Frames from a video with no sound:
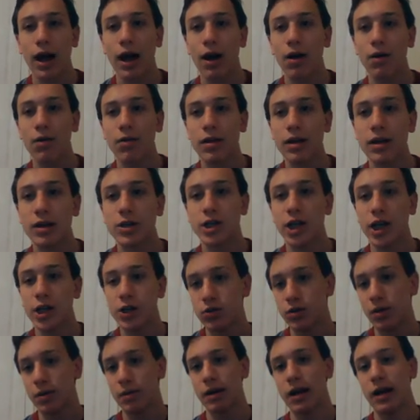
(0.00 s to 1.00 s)
how the
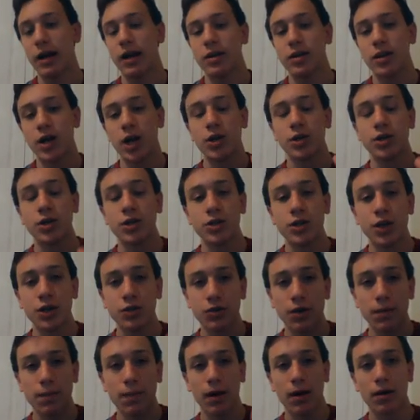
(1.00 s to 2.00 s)
jet stream
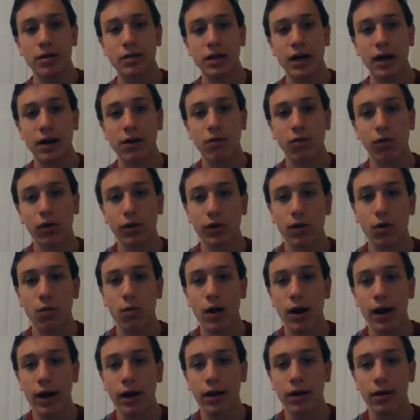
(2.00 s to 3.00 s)
patterns kind of work their
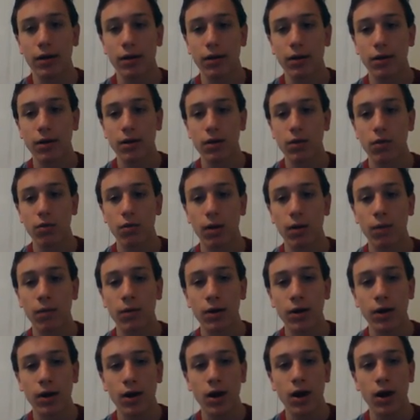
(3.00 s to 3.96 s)
way through.